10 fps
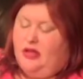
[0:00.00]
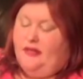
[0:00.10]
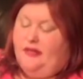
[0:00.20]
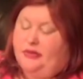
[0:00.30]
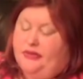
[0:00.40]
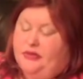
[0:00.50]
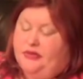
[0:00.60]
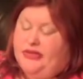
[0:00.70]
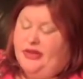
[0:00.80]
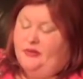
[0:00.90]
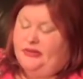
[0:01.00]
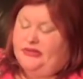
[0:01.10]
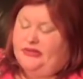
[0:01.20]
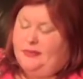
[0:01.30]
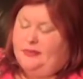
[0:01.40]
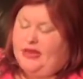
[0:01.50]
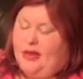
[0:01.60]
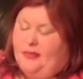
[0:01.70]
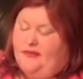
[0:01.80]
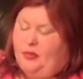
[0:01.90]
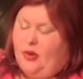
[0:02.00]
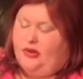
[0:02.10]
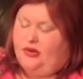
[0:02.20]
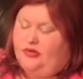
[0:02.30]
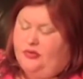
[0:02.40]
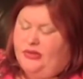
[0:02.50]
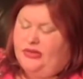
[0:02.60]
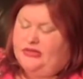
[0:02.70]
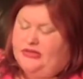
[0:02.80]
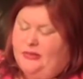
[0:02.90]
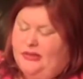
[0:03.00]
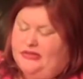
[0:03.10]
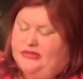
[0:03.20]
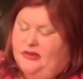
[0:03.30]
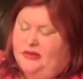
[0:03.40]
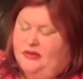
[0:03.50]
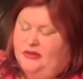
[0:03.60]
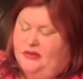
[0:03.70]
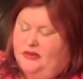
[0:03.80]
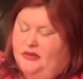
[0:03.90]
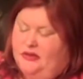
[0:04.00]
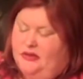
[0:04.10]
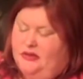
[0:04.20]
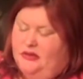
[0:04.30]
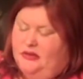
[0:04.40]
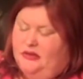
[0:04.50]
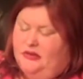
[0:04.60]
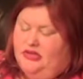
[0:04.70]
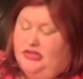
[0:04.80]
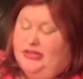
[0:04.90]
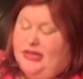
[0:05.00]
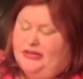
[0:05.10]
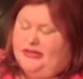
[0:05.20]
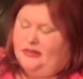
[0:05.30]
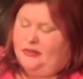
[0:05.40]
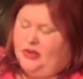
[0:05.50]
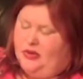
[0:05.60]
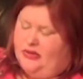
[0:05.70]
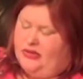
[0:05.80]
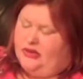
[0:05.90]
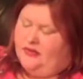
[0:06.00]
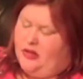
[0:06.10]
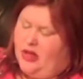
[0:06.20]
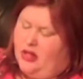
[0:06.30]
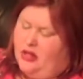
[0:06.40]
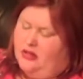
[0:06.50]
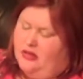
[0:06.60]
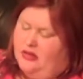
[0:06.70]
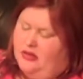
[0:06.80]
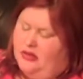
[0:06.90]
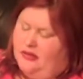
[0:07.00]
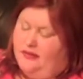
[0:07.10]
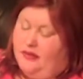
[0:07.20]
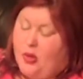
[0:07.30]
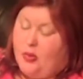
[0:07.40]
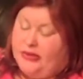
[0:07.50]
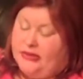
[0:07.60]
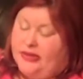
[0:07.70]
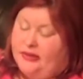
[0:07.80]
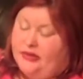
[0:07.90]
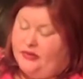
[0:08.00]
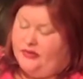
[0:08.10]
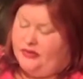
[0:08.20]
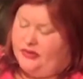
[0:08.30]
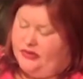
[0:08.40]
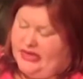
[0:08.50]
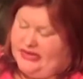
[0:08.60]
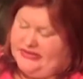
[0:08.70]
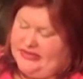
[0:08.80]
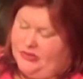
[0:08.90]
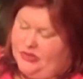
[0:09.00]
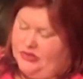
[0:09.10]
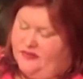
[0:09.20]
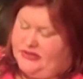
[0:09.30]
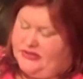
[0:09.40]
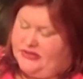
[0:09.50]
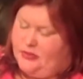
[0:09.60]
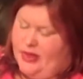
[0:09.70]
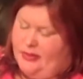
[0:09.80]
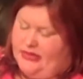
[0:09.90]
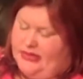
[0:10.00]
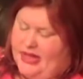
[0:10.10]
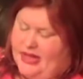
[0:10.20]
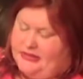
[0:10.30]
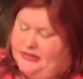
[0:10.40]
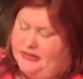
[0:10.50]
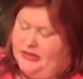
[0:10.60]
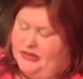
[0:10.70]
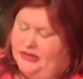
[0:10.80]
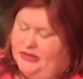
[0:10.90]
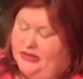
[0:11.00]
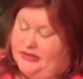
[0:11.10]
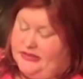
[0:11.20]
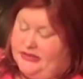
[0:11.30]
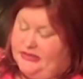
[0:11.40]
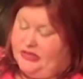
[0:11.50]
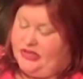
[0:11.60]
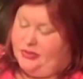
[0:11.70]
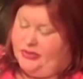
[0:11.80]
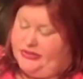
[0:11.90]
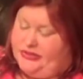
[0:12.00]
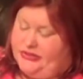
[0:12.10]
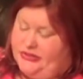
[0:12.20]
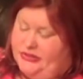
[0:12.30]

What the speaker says: There was no sound but the tap-tap of the water dripping into the metal sink. She glanced at the mirror at the end of the hall. For a moment it clouded over, and it seemed to her that faces swam in the glass, indistinct and shapeless.